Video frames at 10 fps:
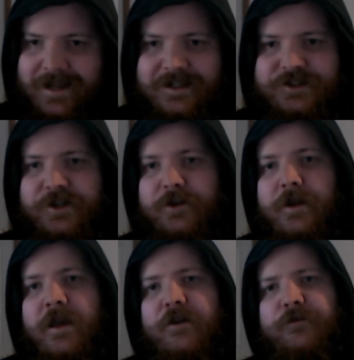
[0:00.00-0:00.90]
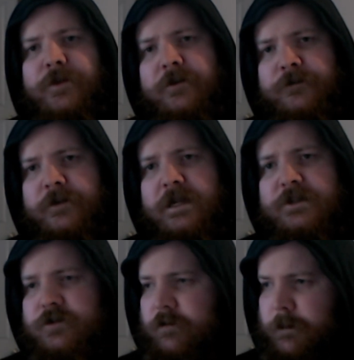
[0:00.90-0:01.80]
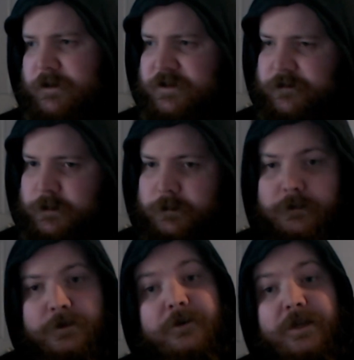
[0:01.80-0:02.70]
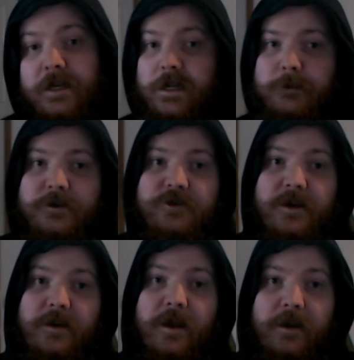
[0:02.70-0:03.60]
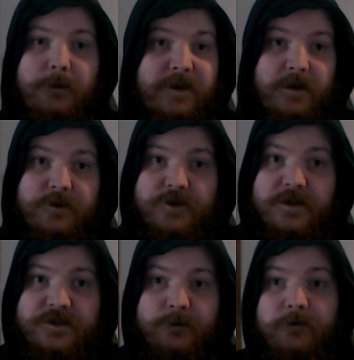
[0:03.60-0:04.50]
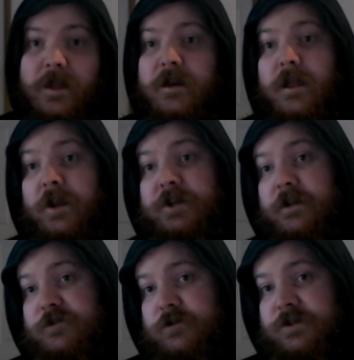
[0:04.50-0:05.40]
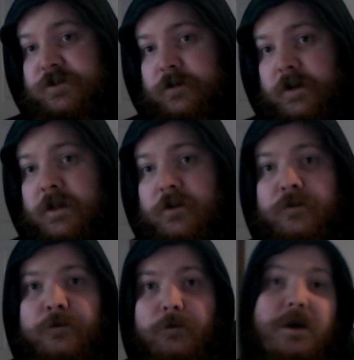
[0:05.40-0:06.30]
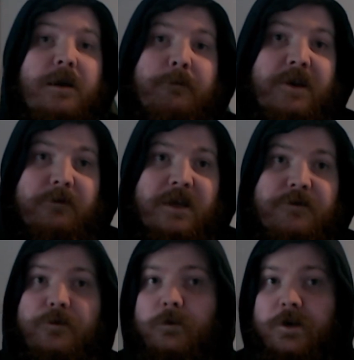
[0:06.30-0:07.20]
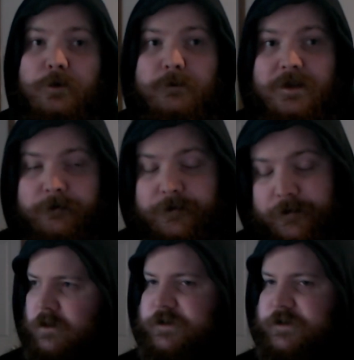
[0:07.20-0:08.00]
So feel free to grab yourself some popcorn and your accommodated drinks and actually enjoy the story of why I've been away for one whole month.